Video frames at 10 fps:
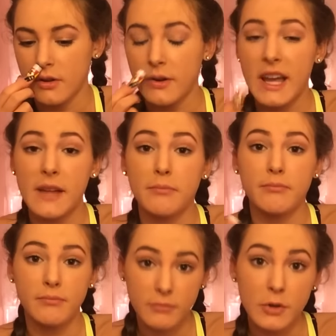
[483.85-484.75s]
Okay,
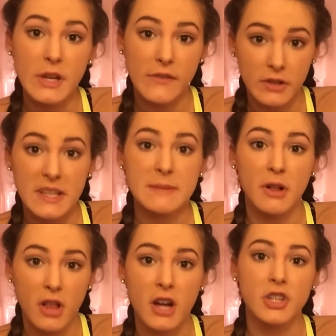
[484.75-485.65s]
you definitely
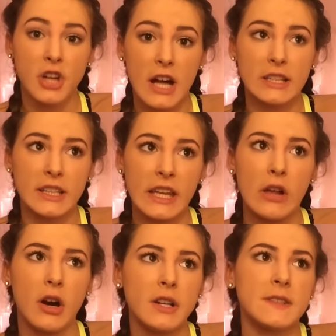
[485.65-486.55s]
smell a lot of chocolate. It
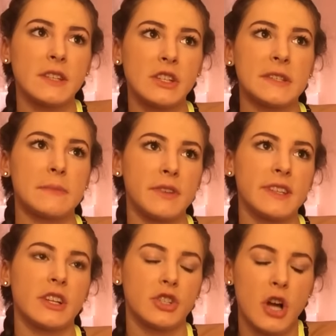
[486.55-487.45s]
honestly just smells
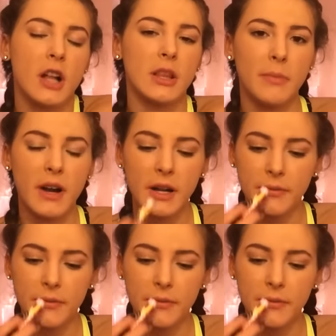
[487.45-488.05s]
like a chocolate bar.